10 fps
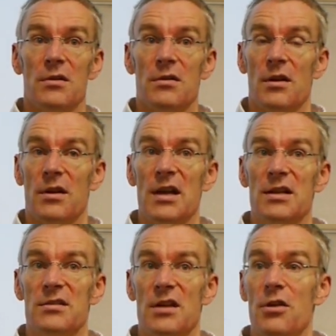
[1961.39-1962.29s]
Okay,
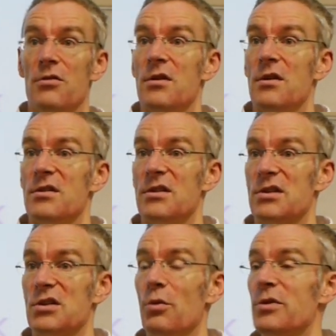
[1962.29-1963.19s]
so
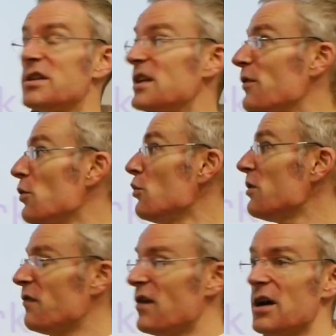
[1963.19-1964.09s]
it's almost as if all the
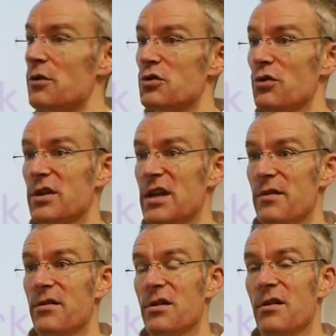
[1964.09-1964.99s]
files, all the
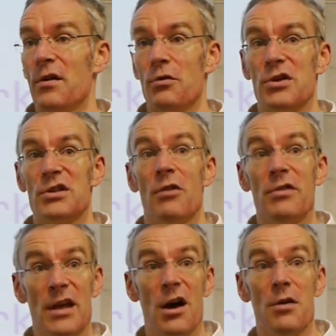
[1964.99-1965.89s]
Git folders are in
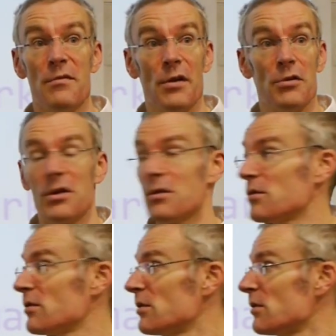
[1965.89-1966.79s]
their home folder.
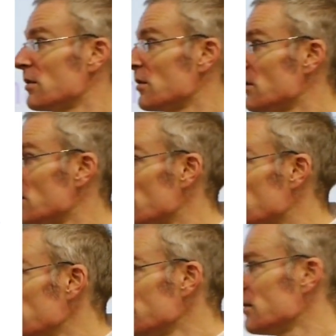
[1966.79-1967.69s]
Okay?